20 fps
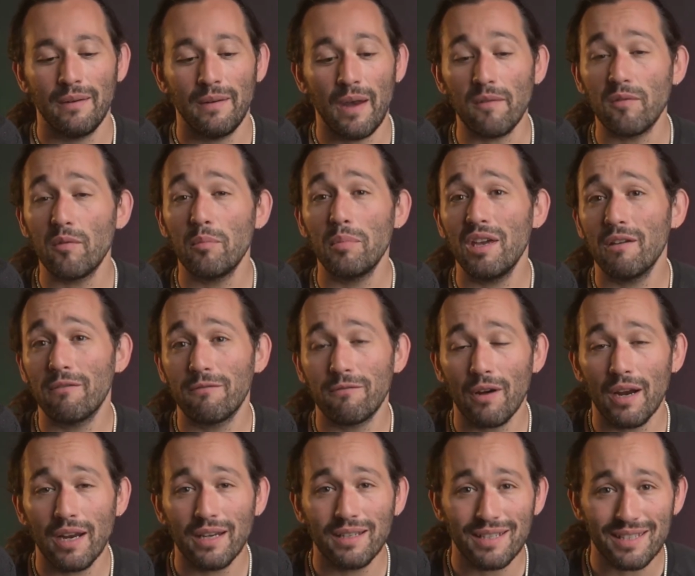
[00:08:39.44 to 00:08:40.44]
never be
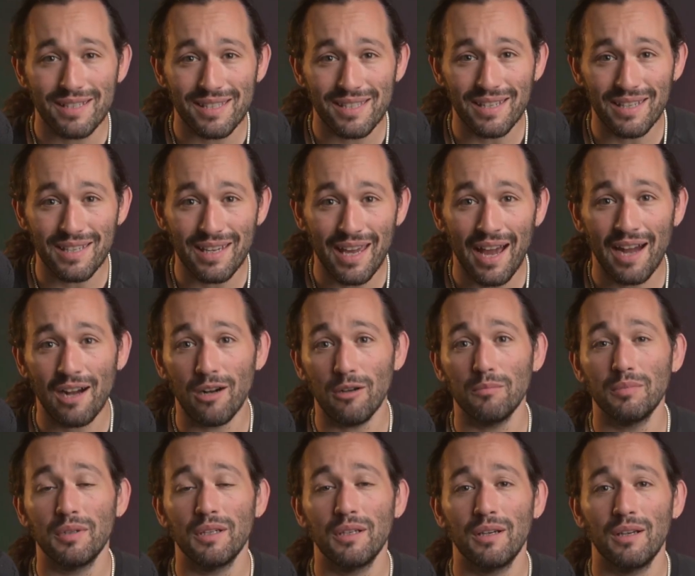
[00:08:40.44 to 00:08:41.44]
afraid to seek
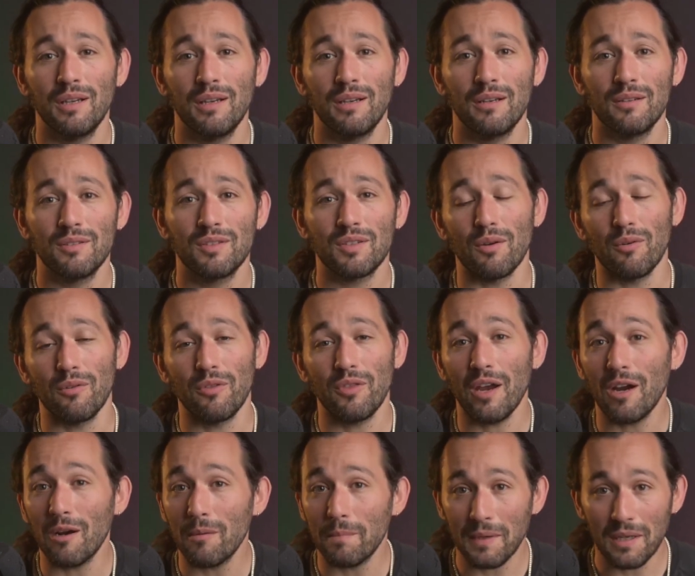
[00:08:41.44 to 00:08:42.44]
help. So
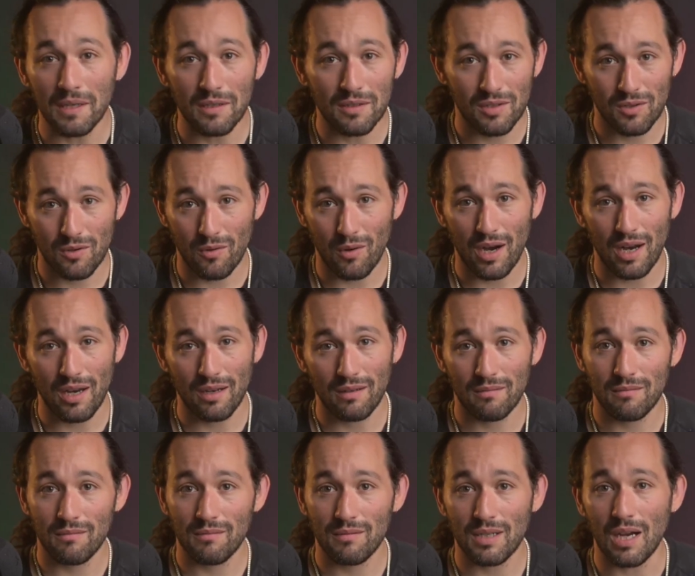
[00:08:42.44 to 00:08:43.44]
therapy is great.
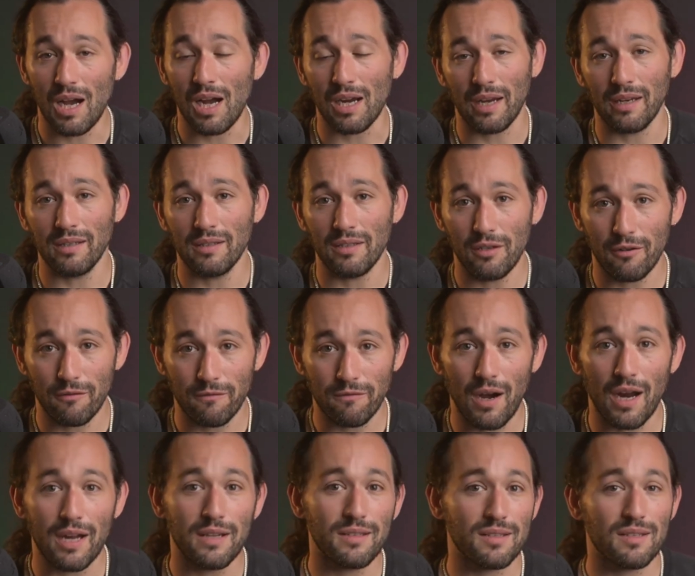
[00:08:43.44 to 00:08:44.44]
Talking to your
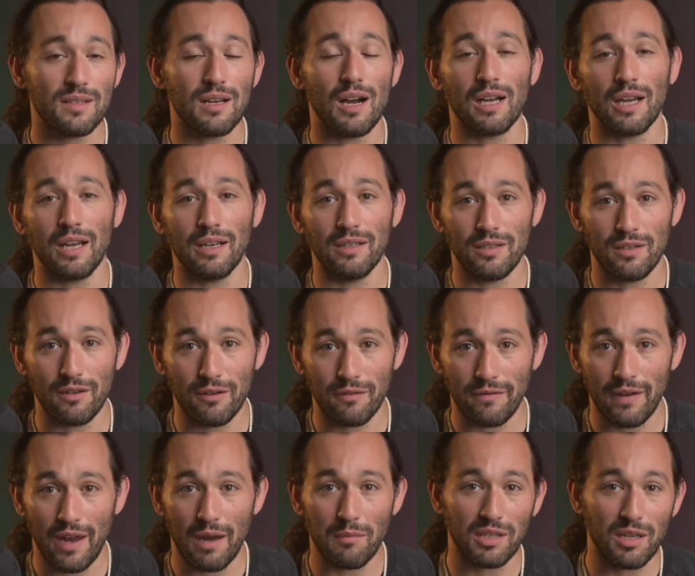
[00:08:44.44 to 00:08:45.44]
friends, talking to your
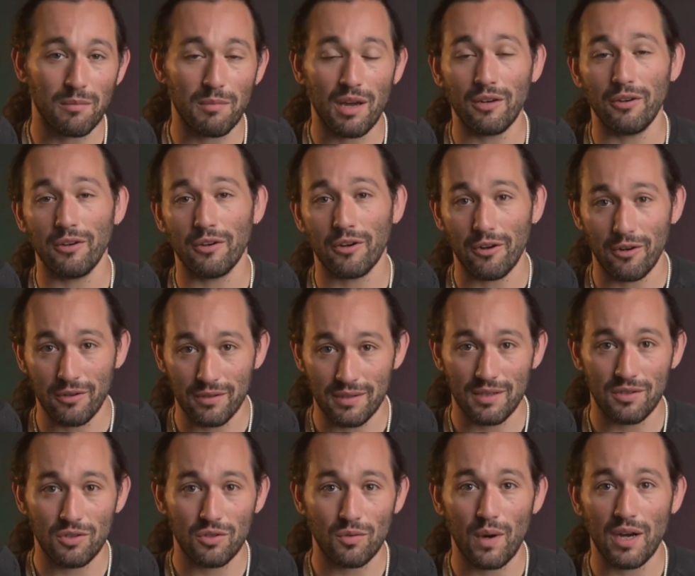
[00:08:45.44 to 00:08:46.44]
family about your current
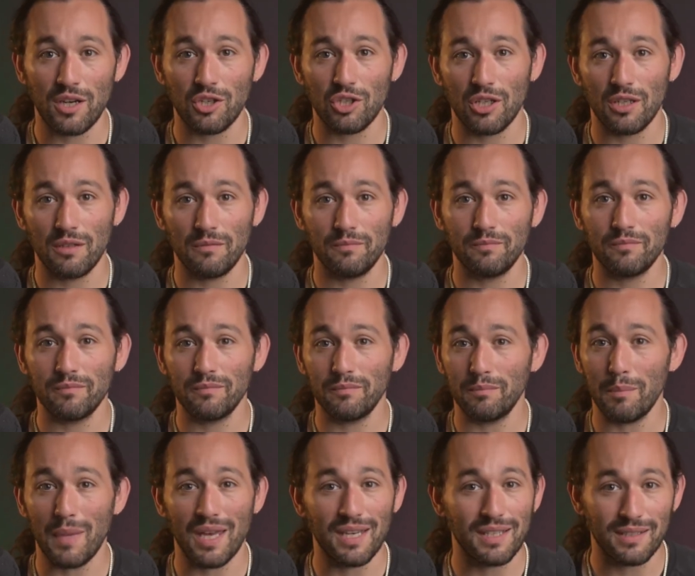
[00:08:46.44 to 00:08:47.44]
situation
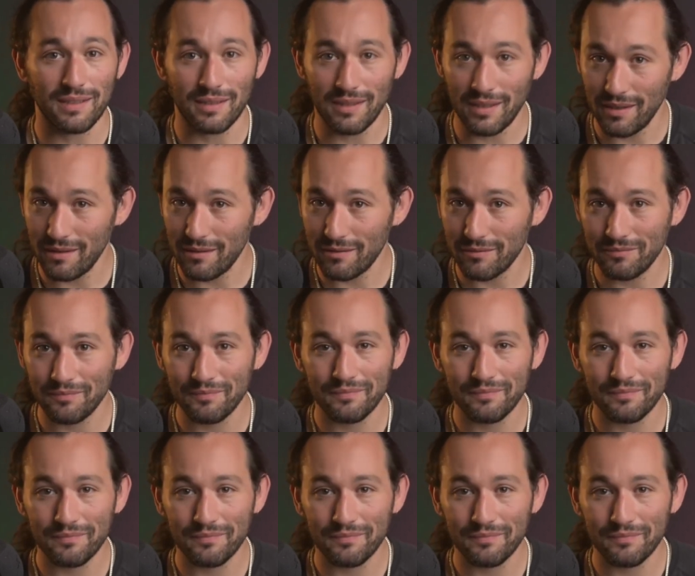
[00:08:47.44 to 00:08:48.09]
mentally.